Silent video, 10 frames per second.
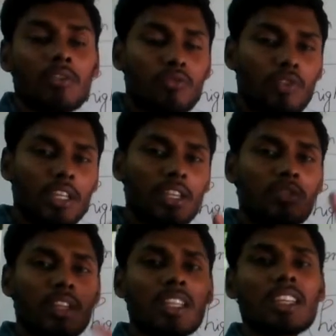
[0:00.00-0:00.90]

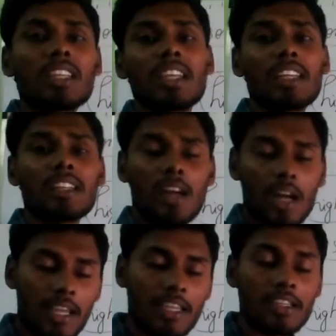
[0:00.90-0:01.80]
very heat,
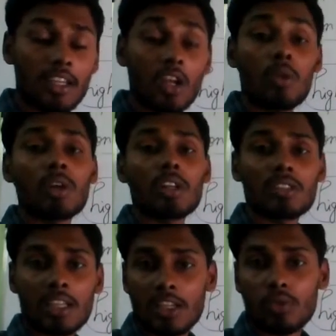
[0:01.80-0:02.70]
high, enormous
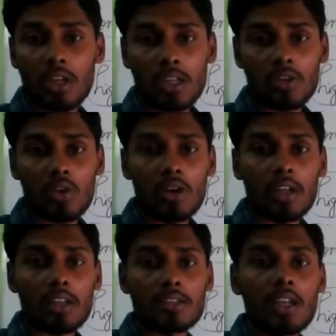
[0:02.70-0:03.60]
heat we can call it
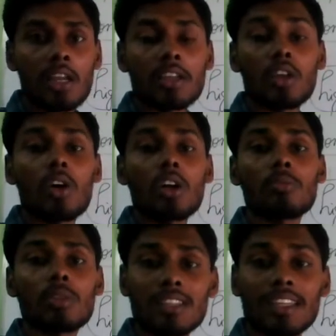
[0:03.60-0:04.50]
as.
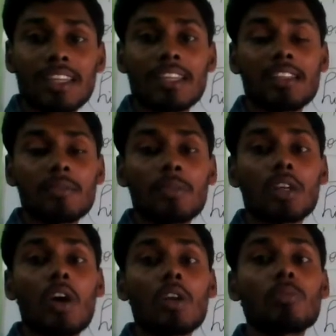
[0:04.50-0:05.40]
Enormous heat, but
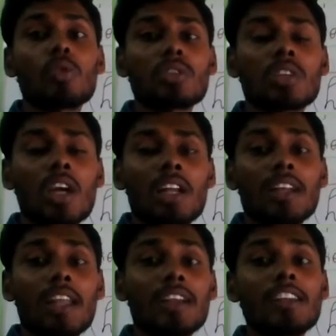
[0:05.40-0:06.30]
almost
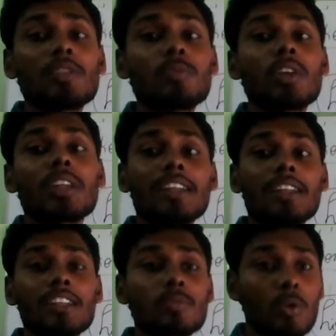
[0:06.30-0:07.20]
negligible heat
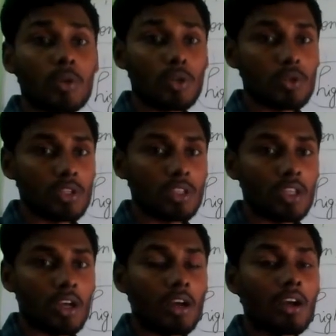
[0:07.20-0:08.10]
is produced in
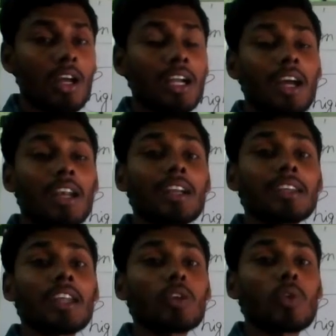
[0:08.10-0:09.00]
the
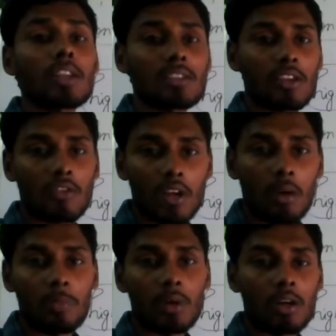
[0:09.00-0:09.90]
connecting wires of
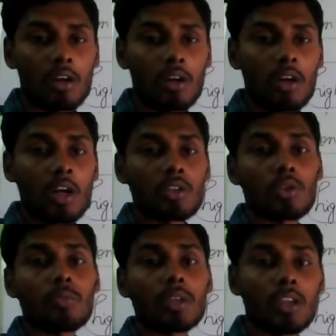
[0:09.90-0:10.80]
copper.
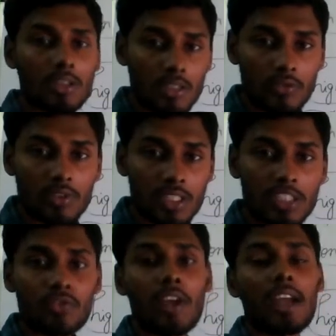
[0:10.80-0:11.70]
So because of
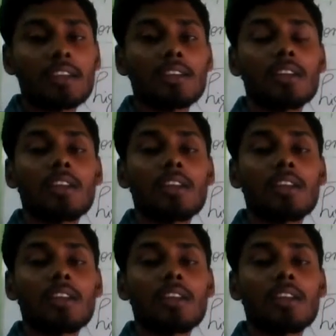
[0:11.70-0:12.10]
this fact,